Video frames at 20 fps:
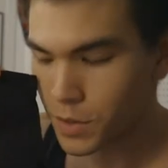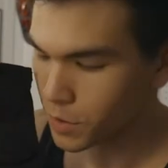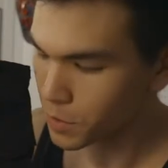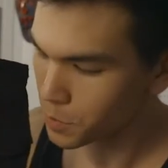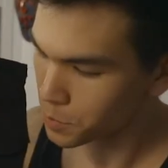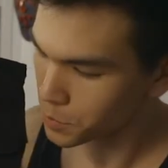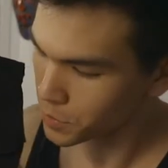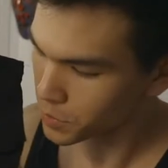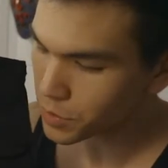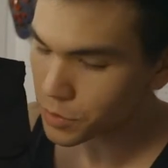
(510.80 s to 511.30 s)

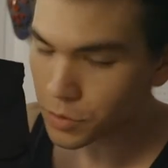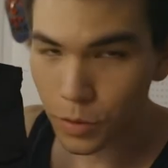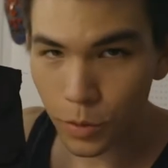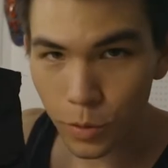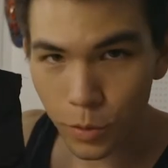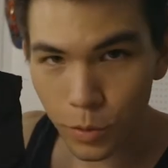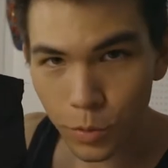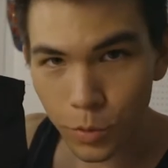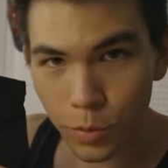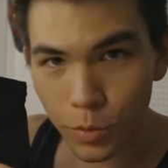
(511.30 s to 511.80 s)
up, so
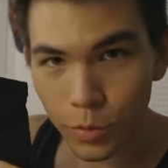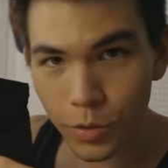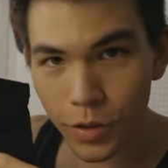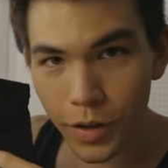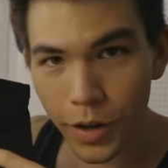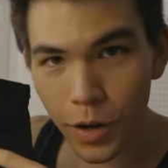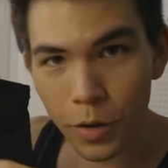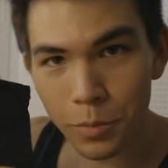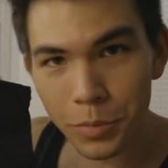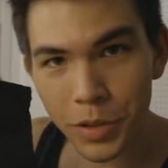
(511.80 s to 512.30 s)

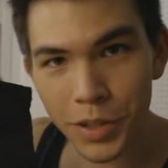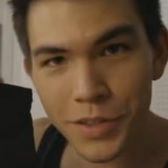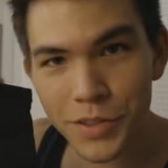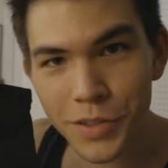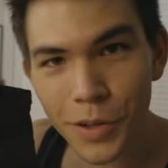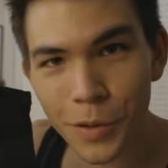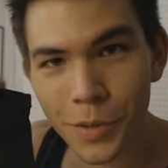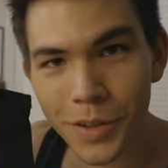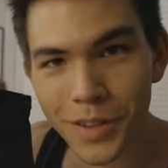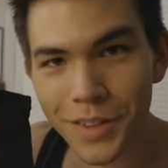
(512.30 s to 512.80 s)
now I'm gonna
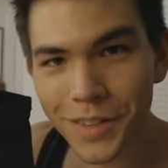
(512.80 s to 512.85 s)
sew it.